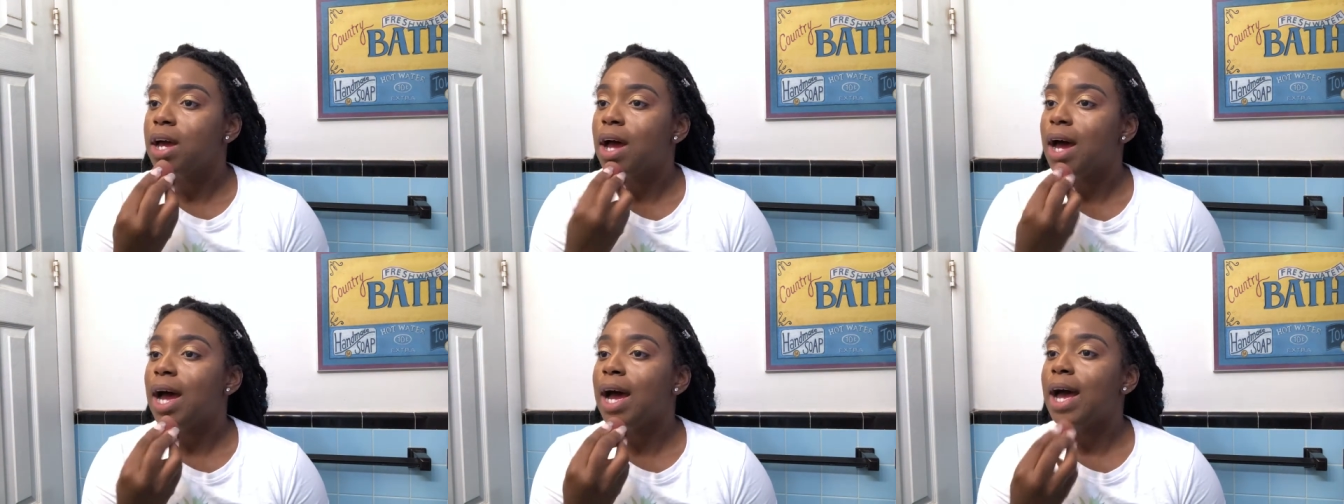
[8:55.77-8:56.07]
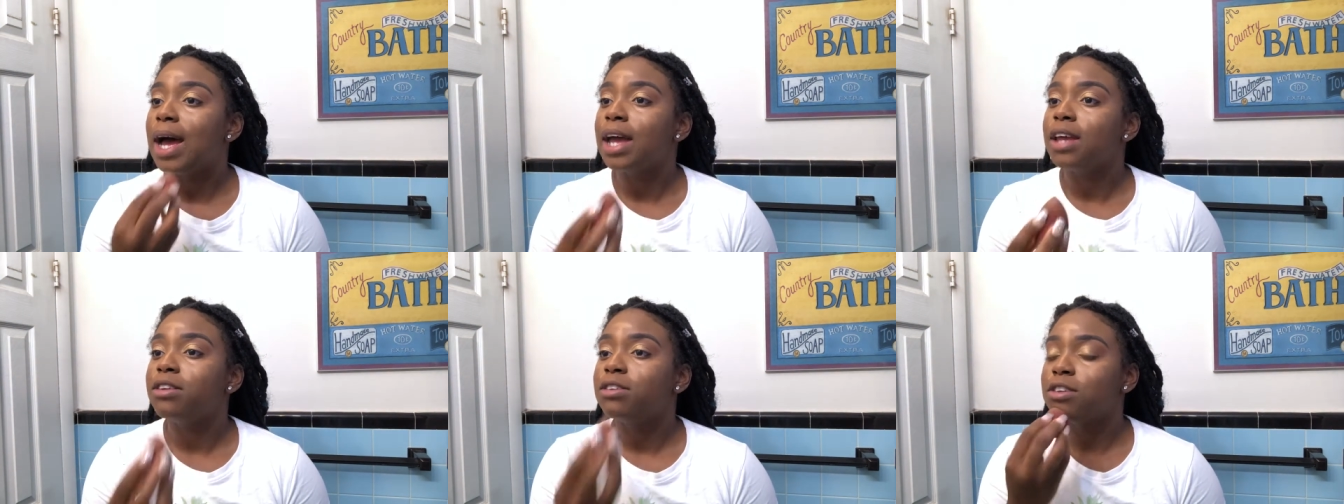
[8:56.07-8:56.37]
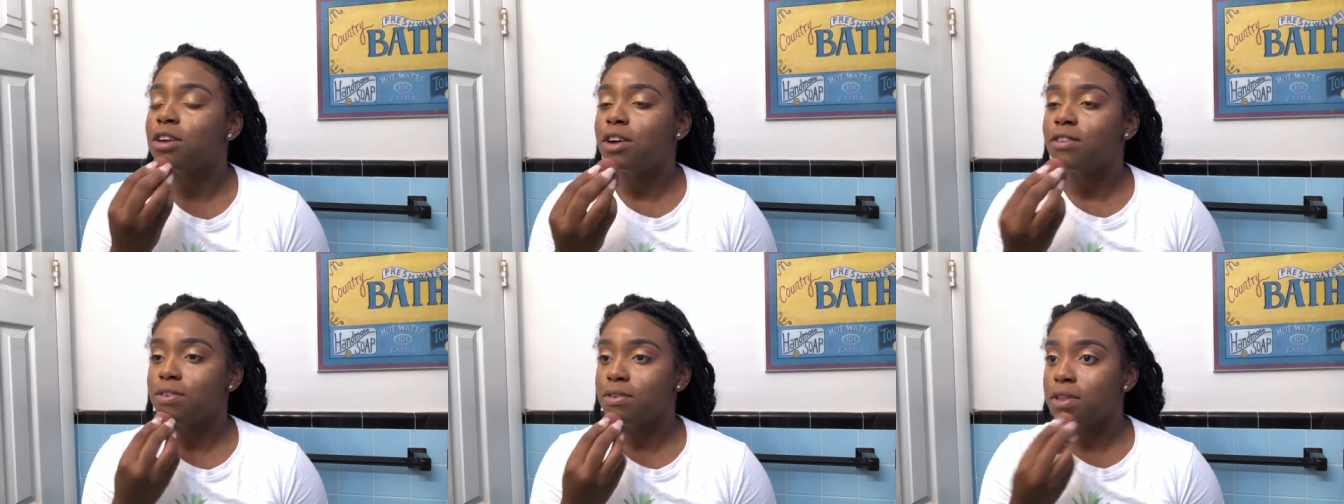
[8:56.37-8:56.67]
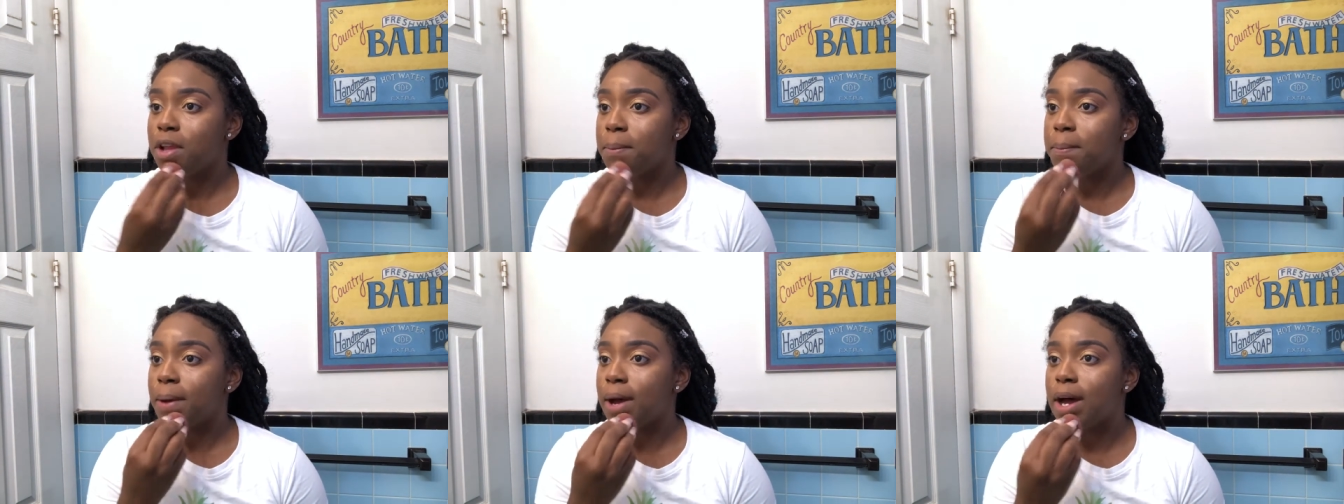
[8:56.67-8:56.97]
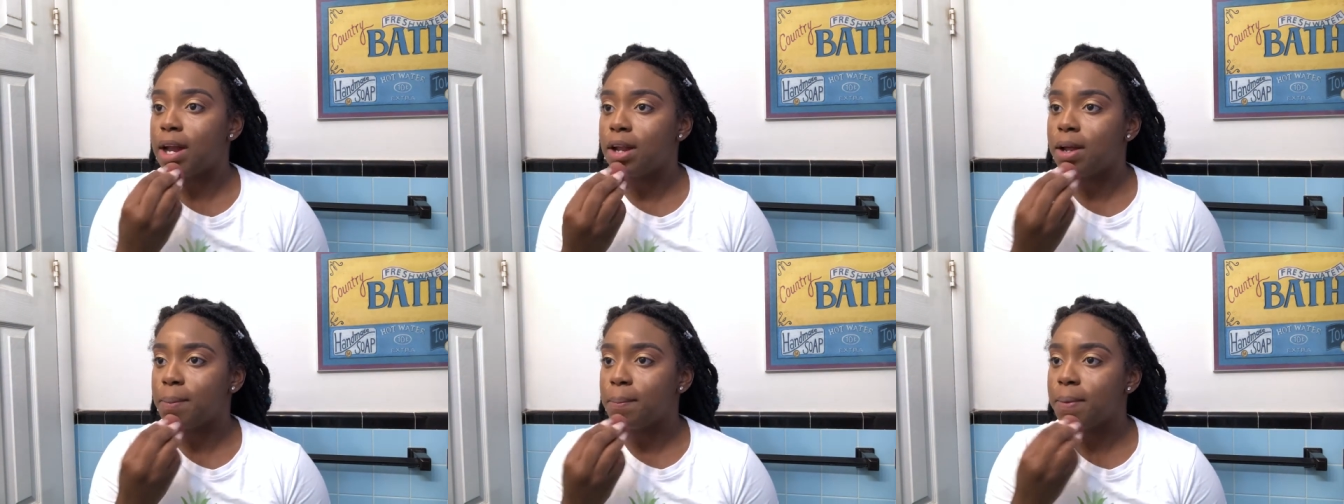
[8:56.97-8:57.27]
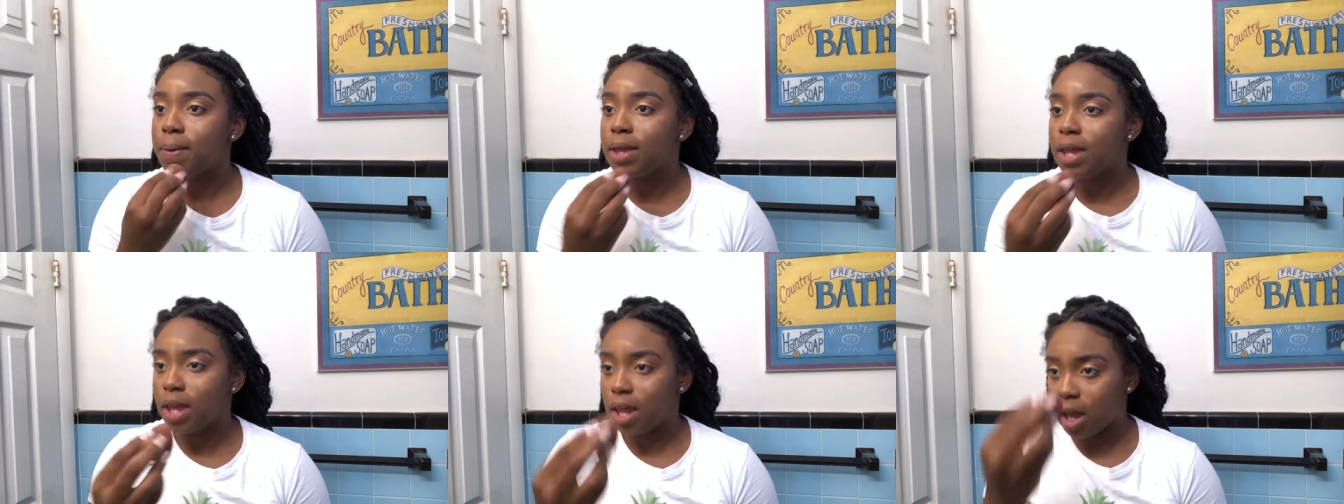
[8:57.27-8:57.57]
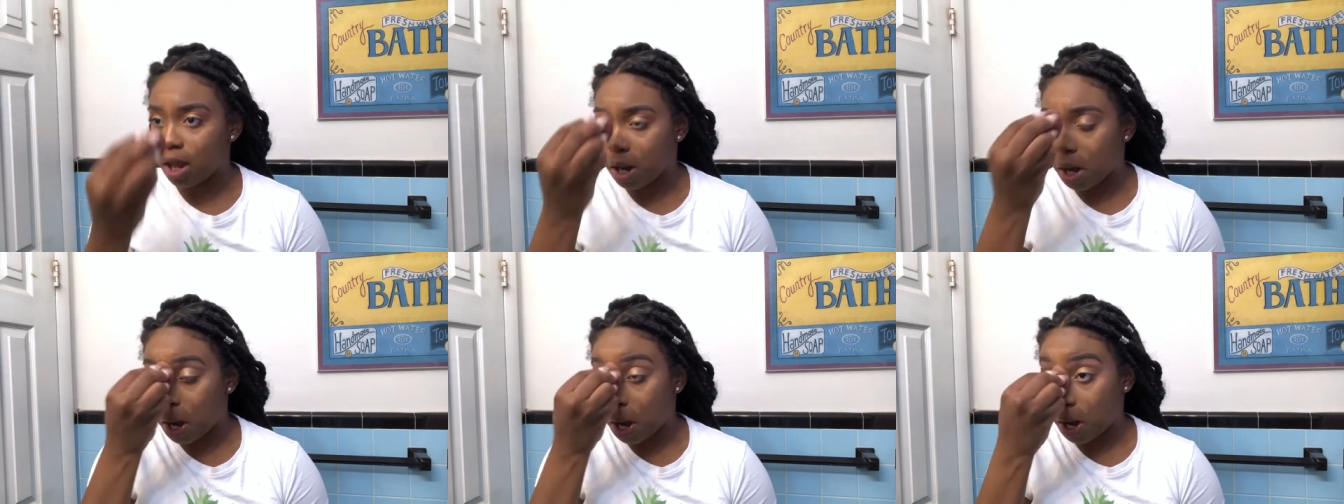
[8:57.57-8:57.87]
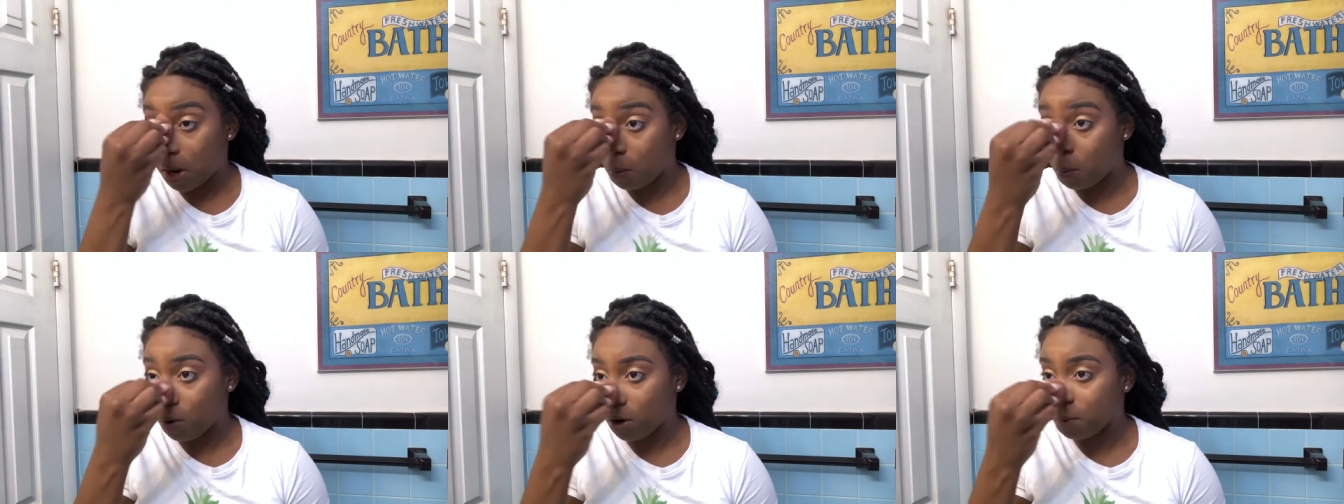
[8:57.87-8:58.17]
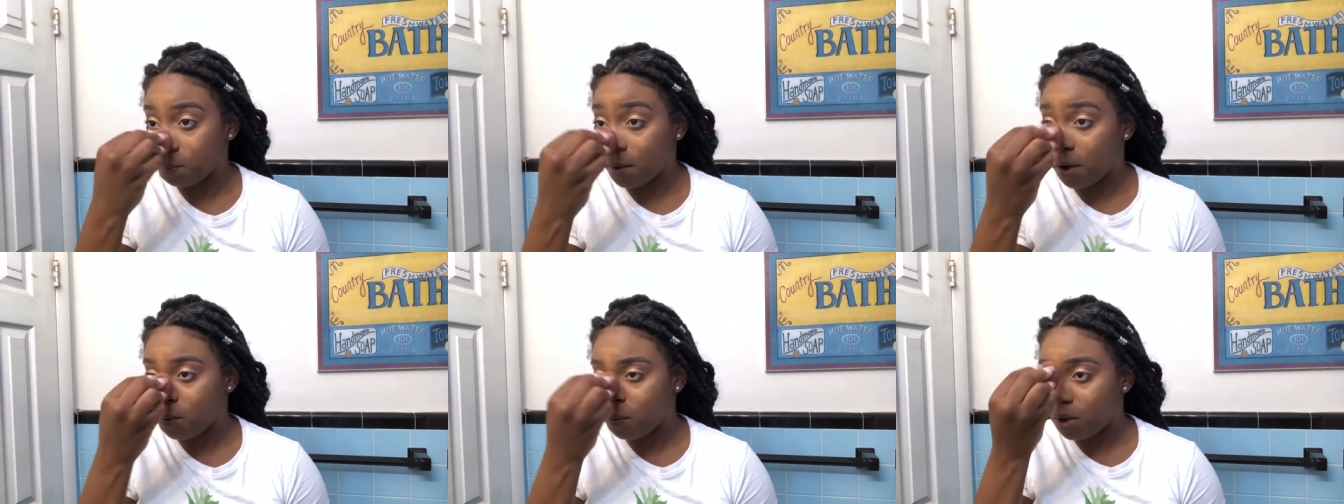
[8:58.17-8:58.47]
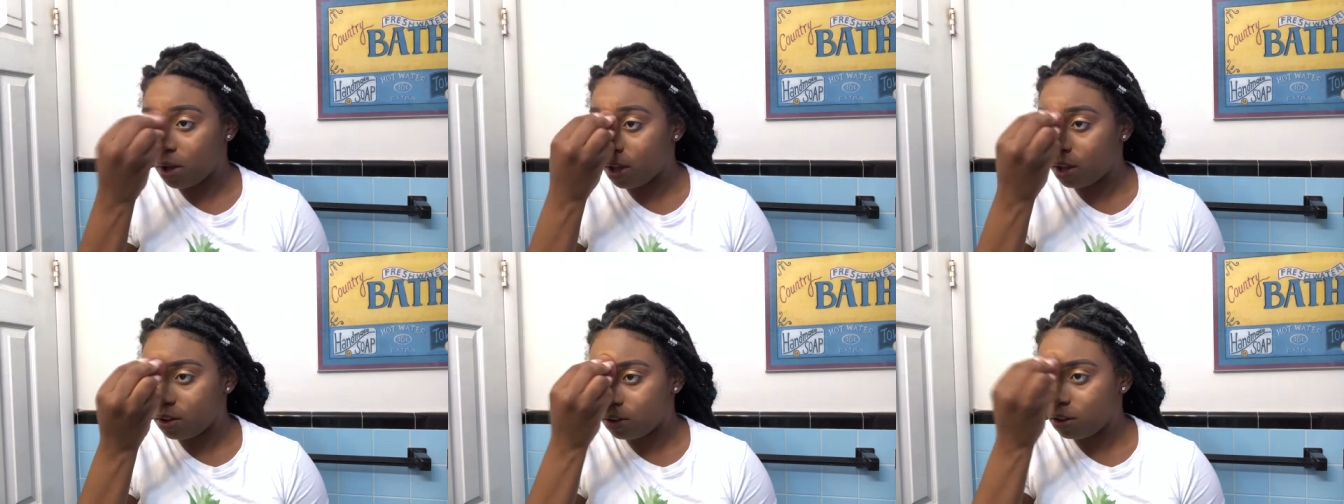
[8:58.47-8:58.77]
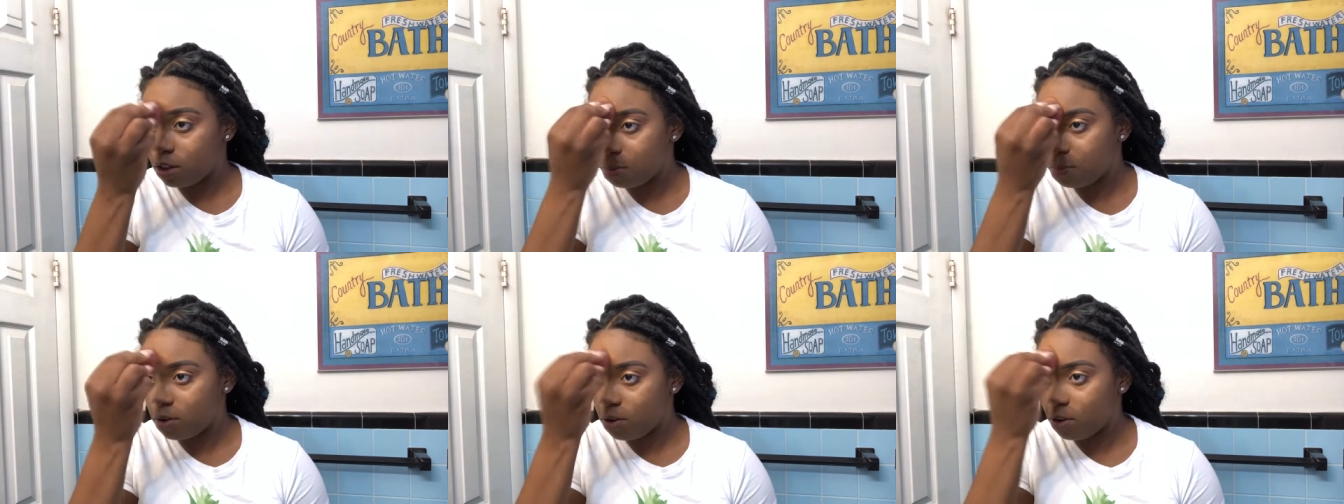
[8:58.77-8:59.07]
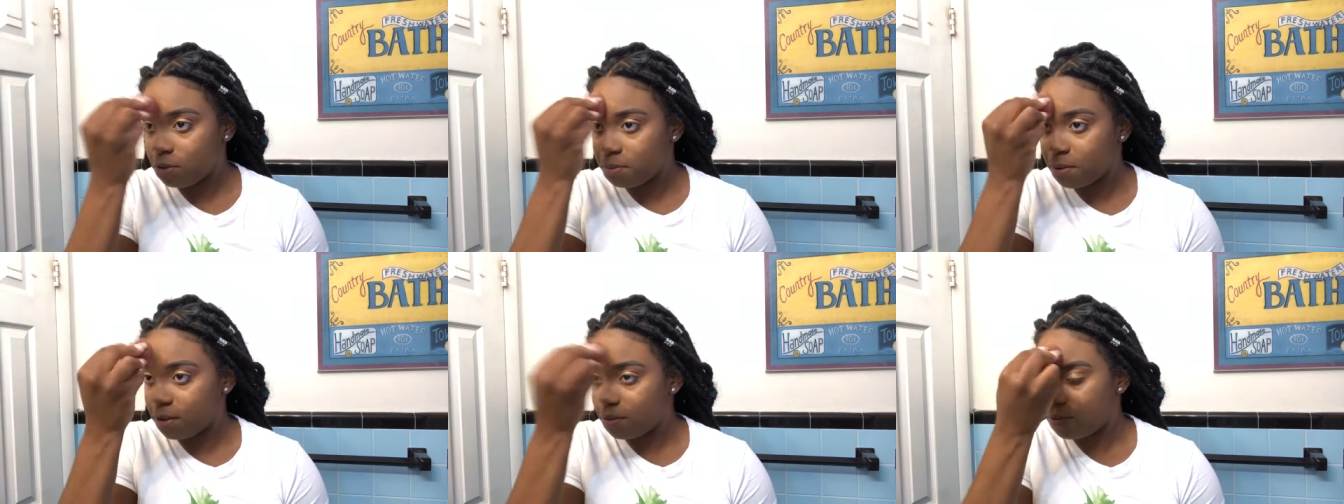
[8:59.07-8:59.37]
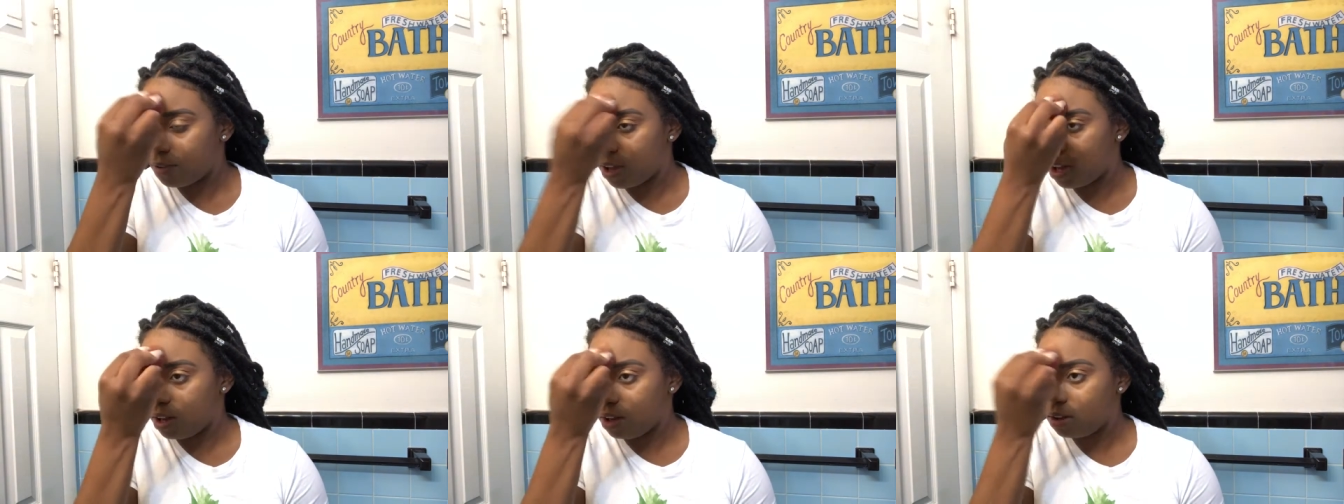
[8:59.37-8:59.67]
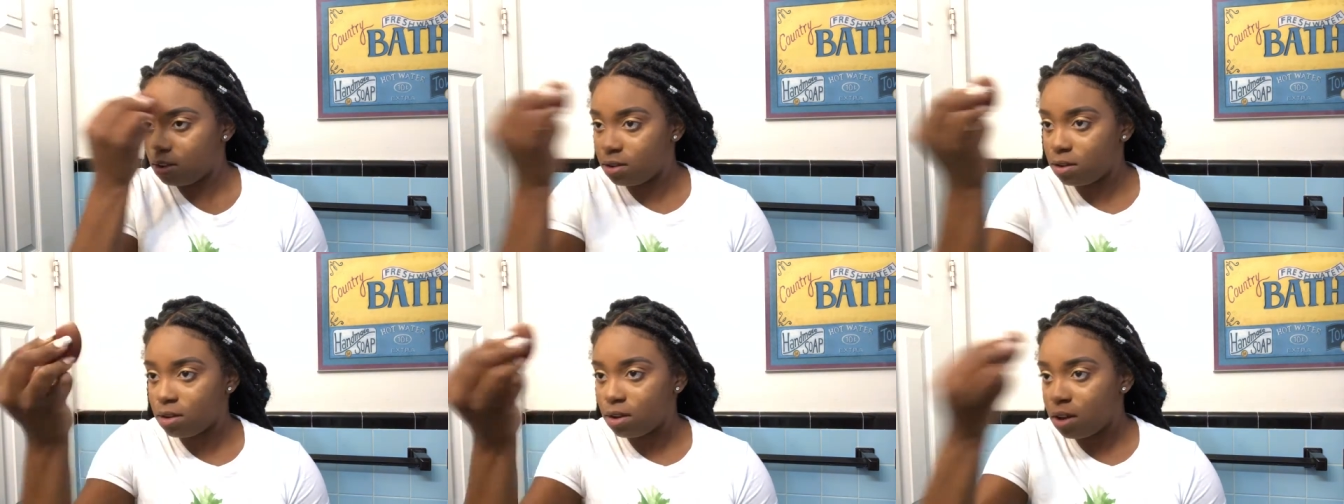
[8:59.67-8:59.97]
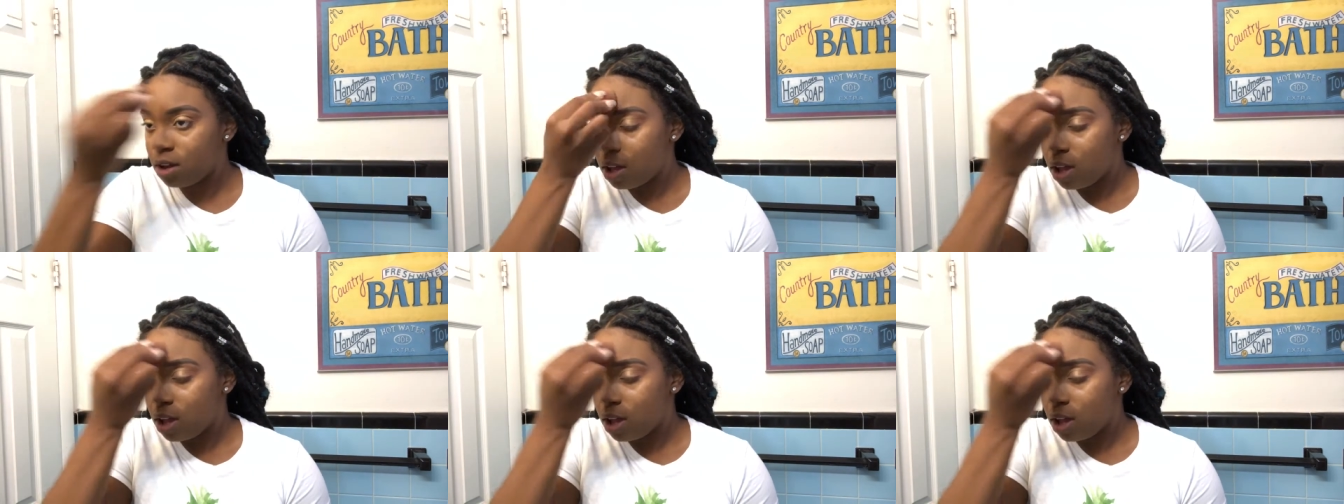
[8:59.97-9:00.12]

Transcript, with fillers: I start from the bottom and I work my way into the middle of my face.